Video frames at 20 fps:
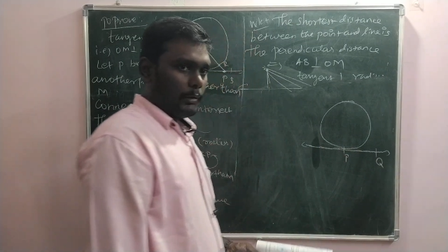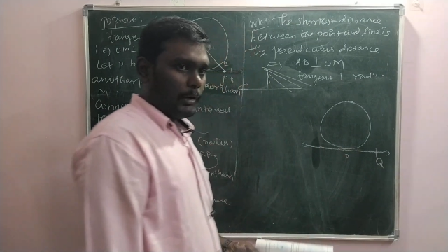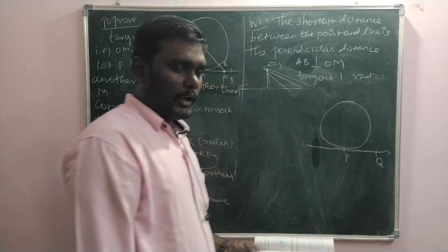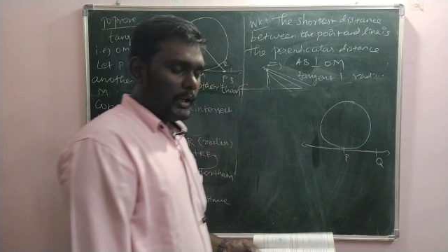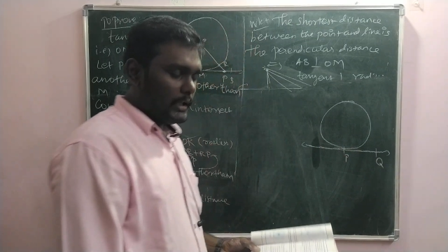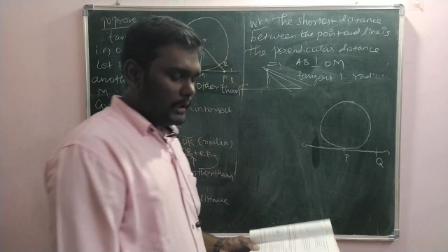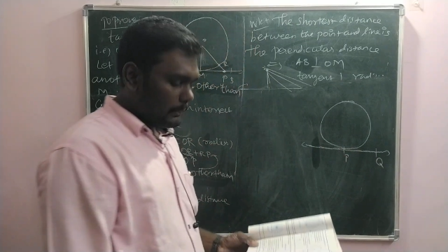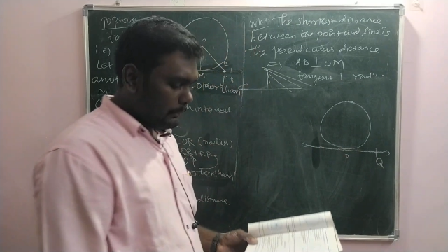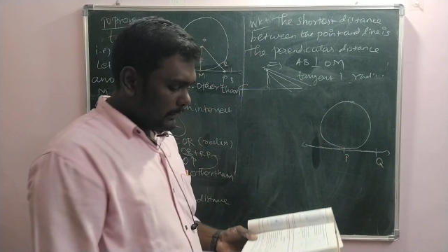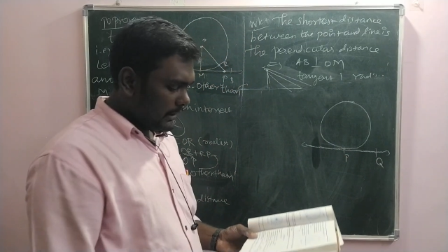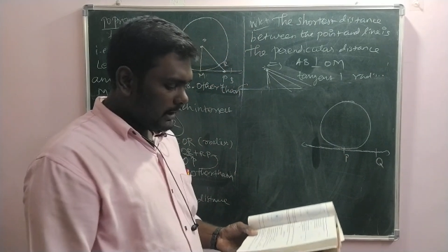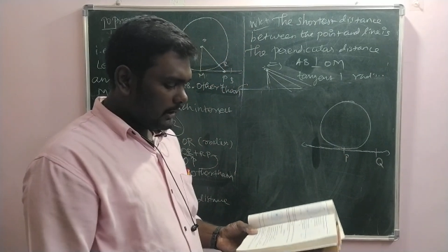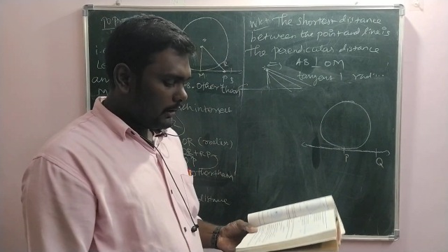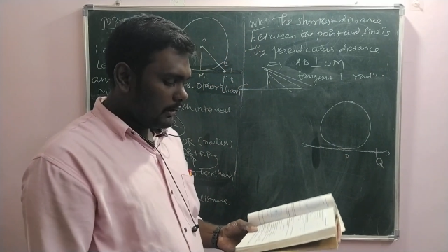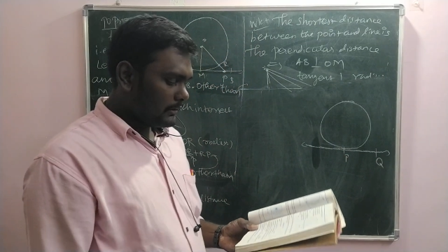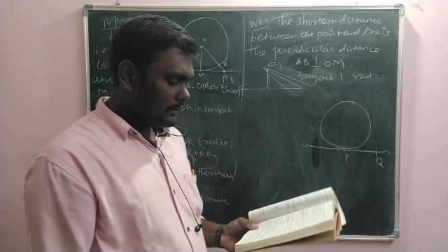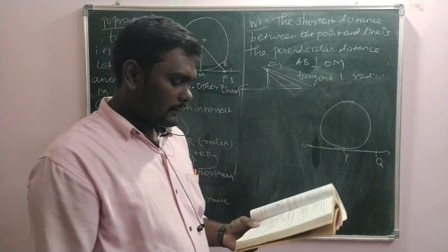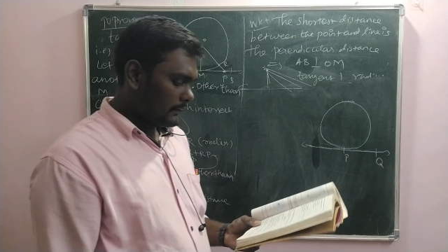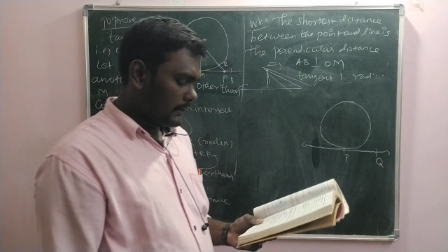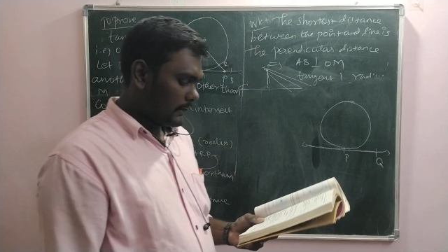point P
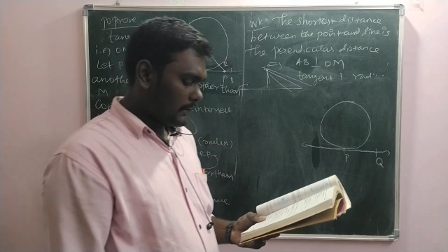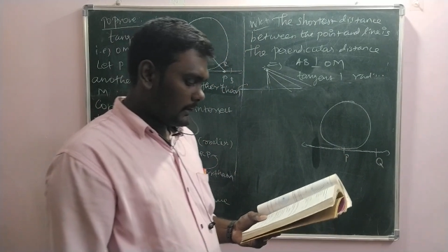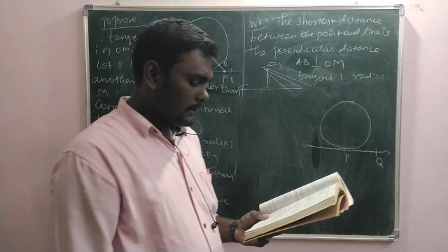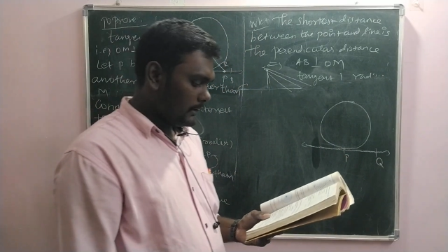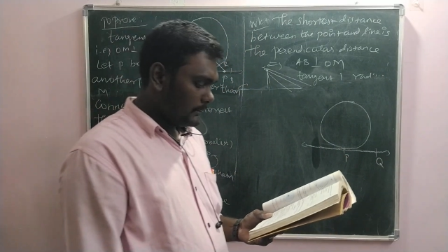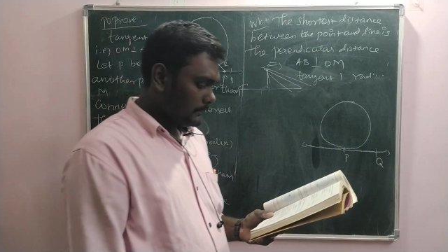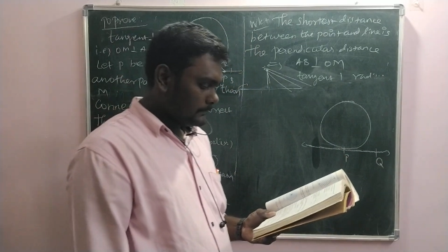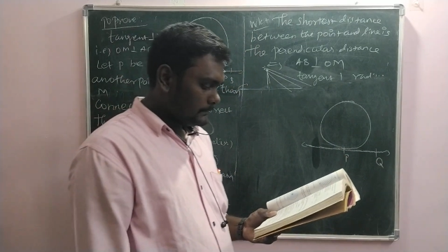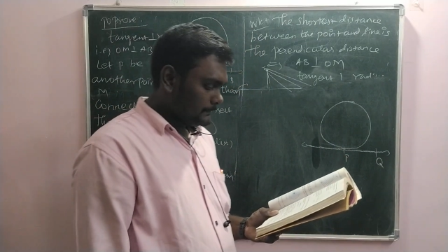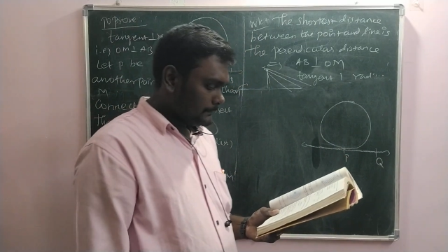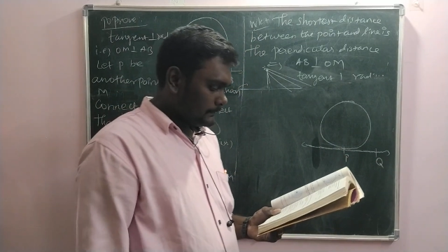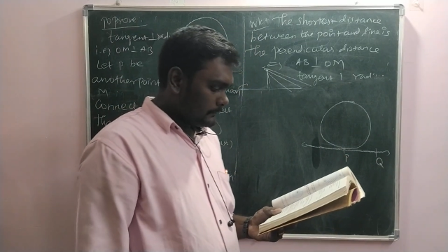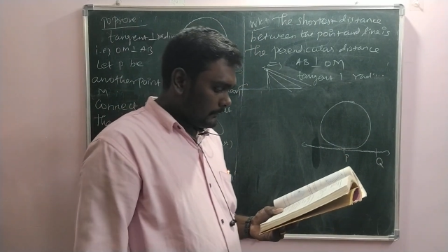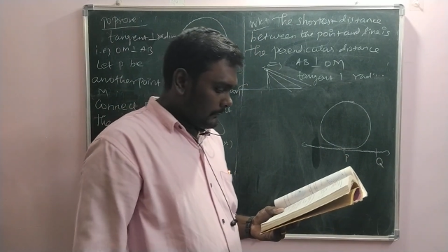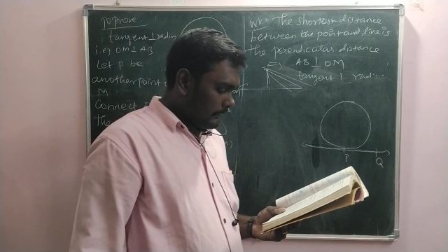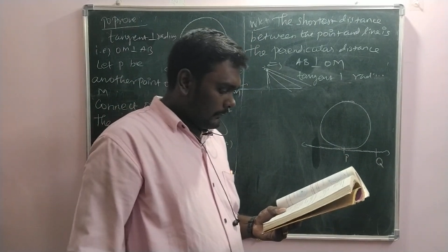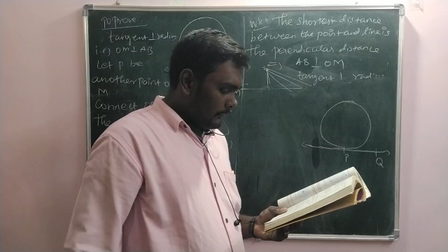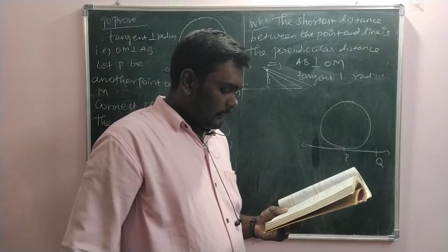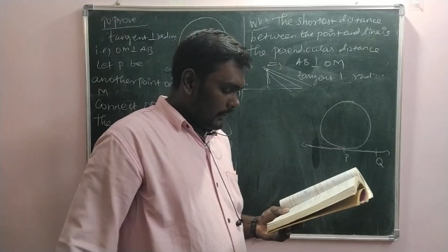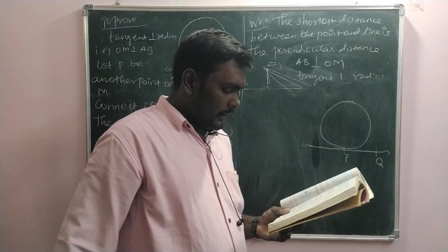on the circle,
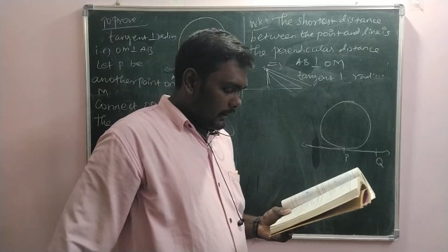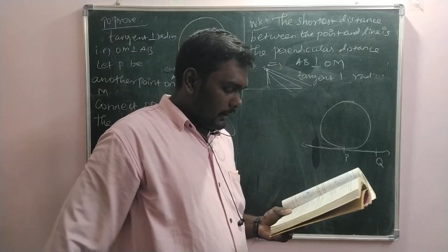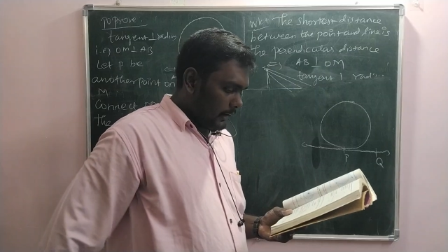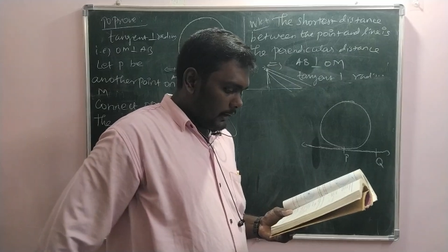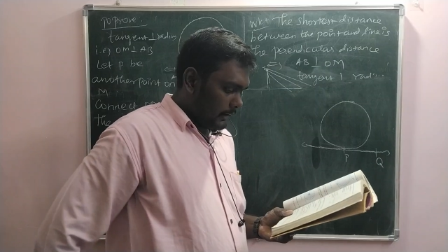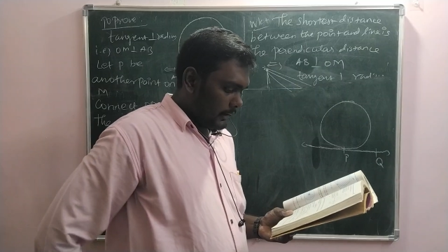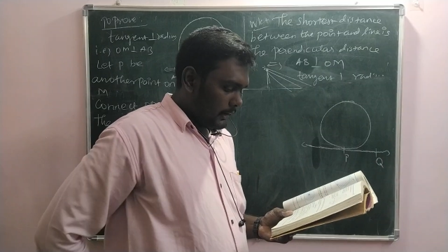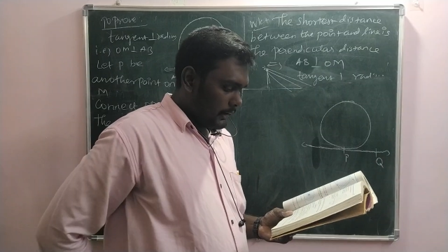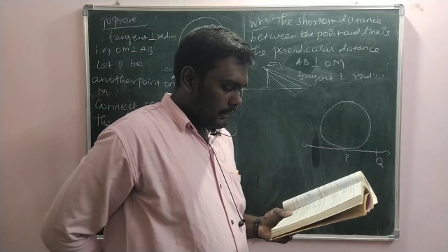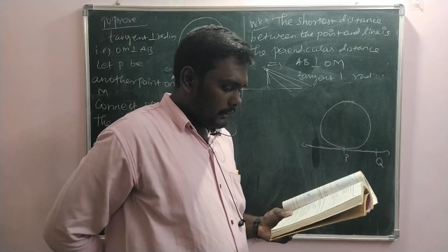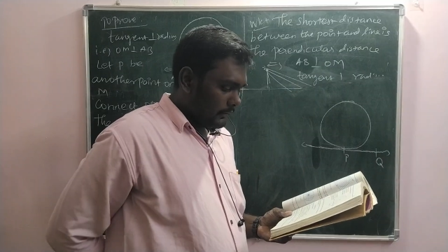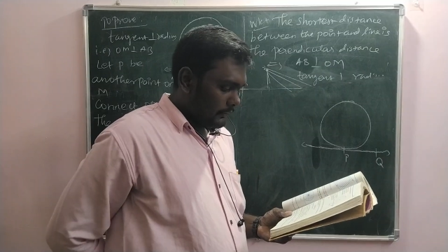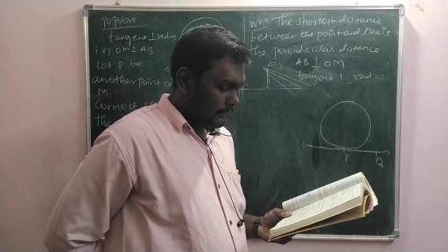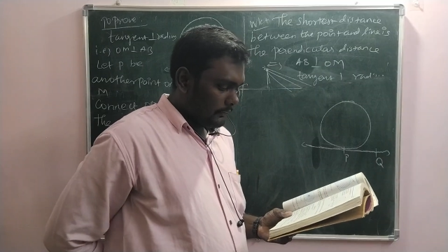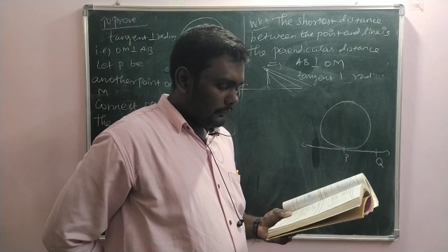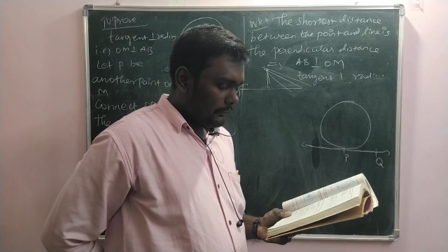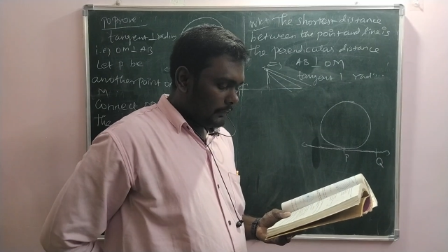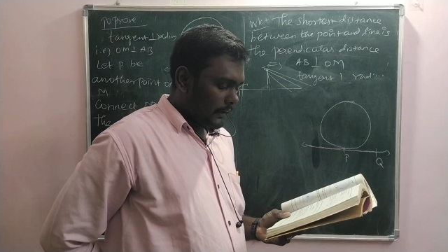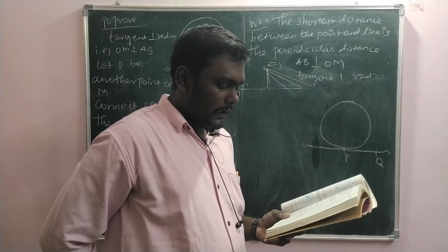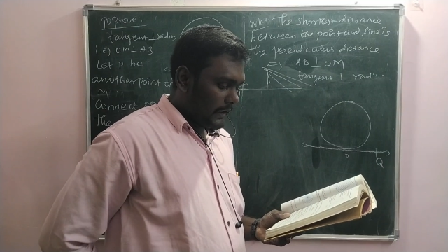and then
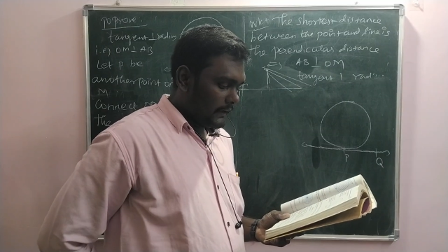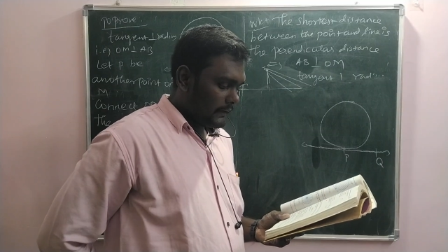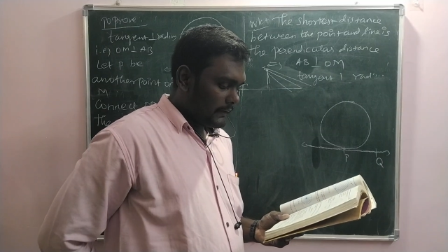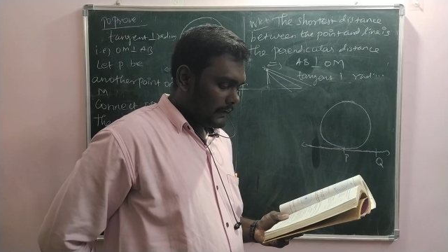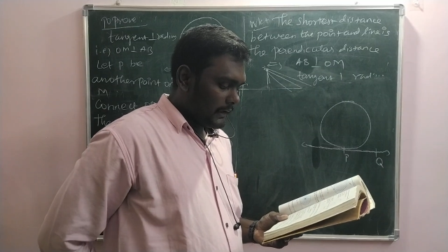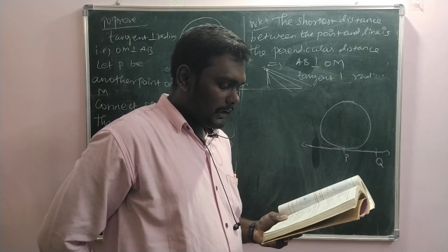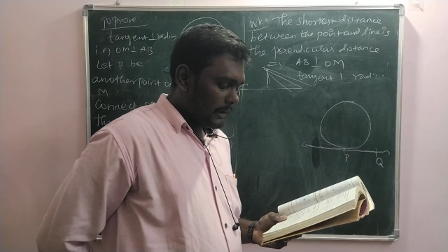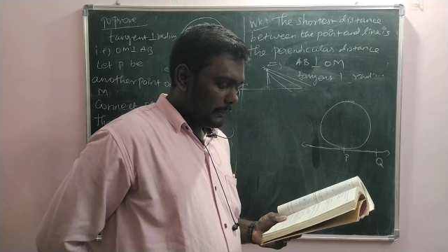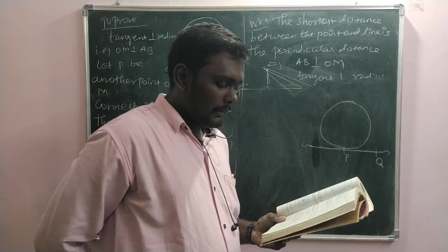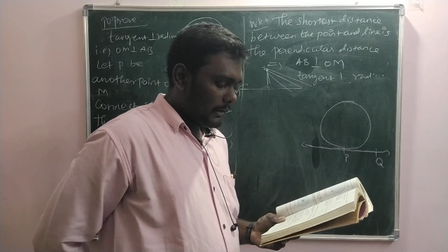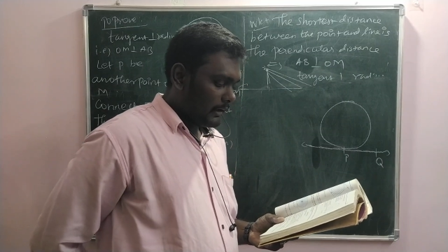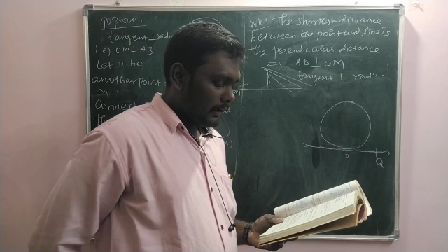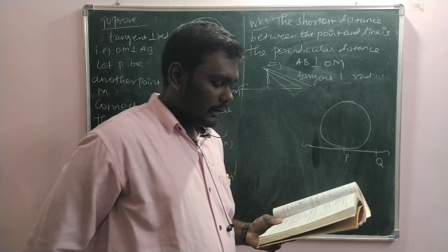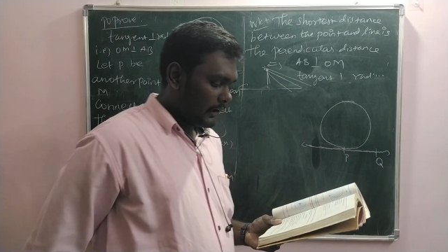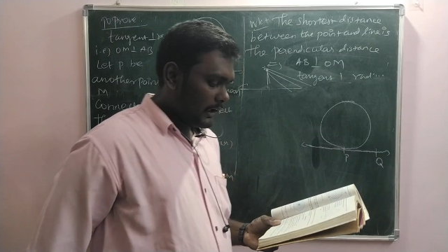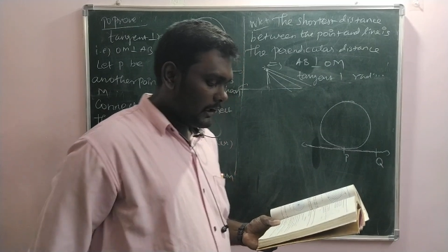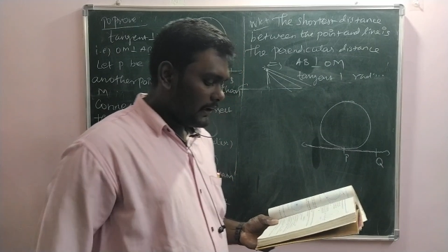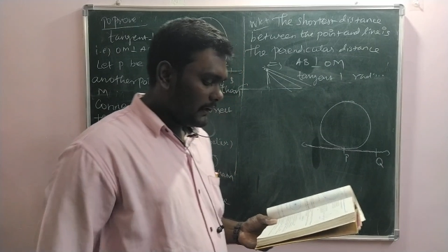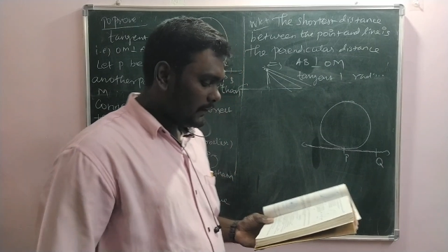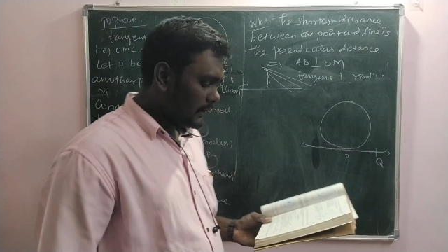5
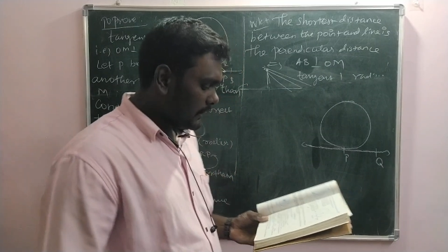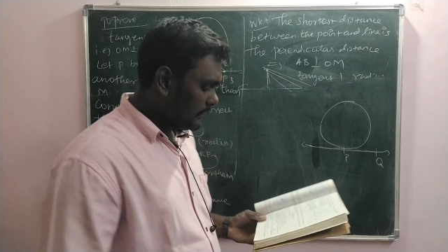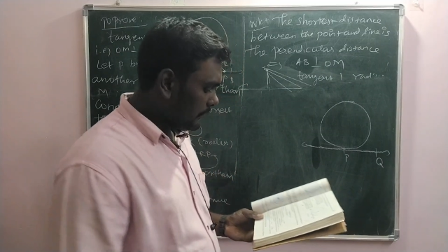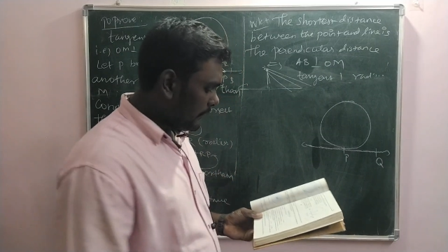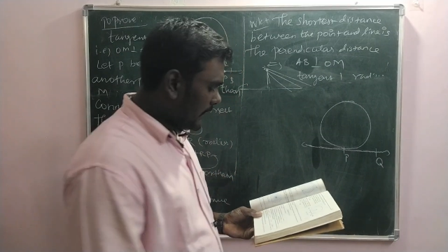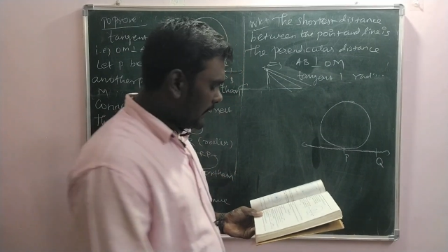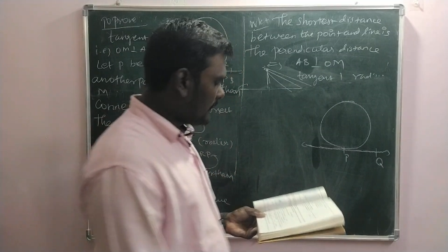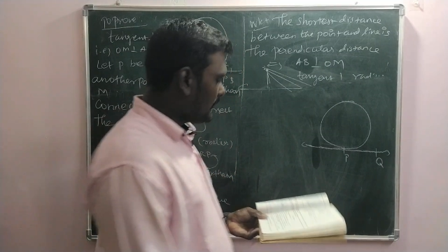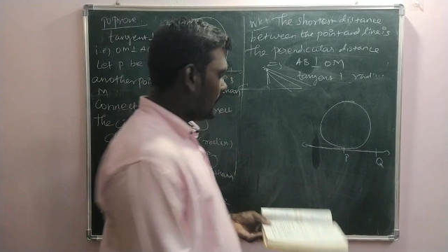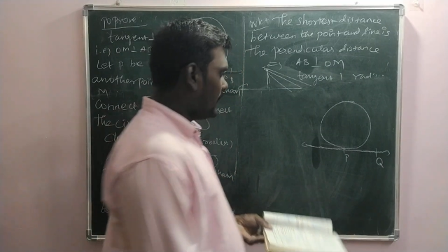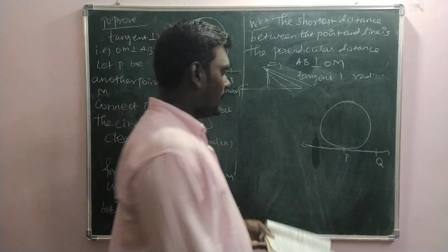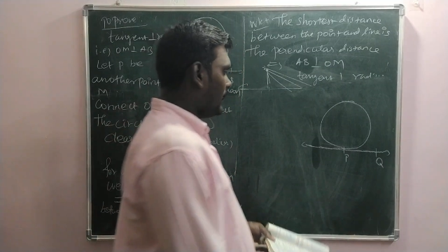cm, radius is 5